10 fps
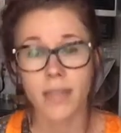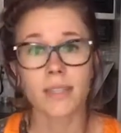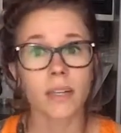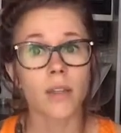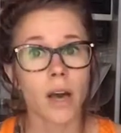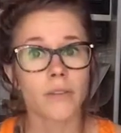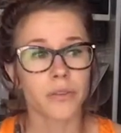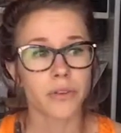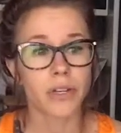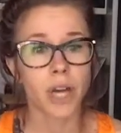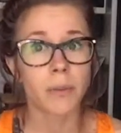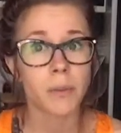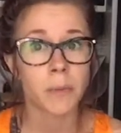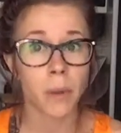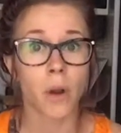I did a lot of different jobs,
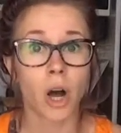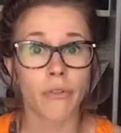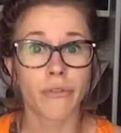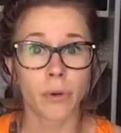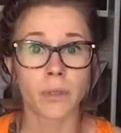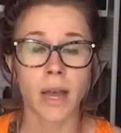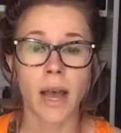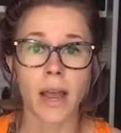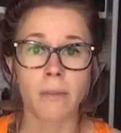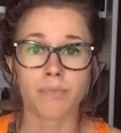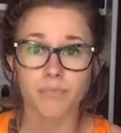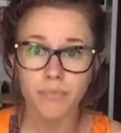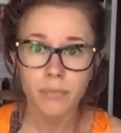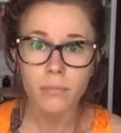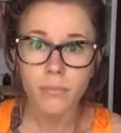but they were all full-time.
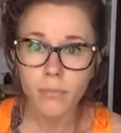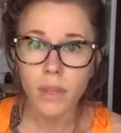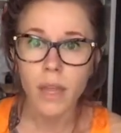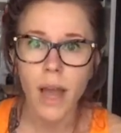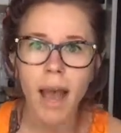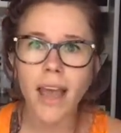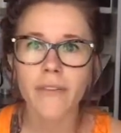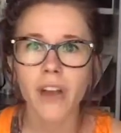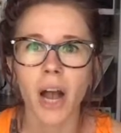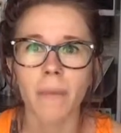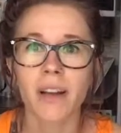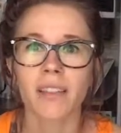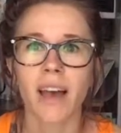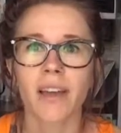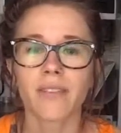Hi, if you're hopping
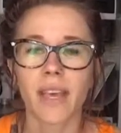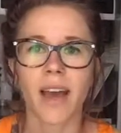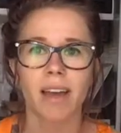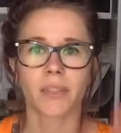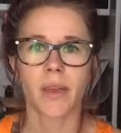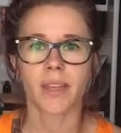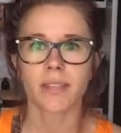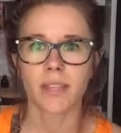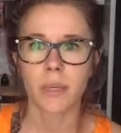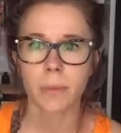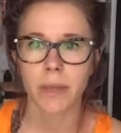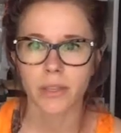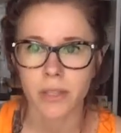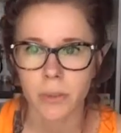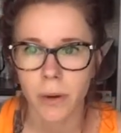on live, say hi so I can see you. Make
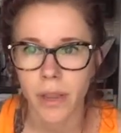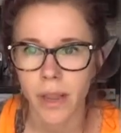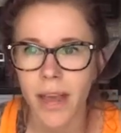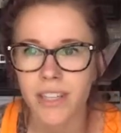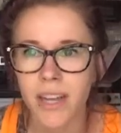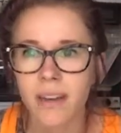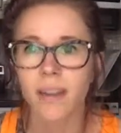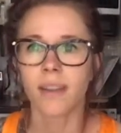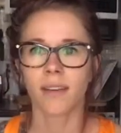sure this is working. Hi, Jen.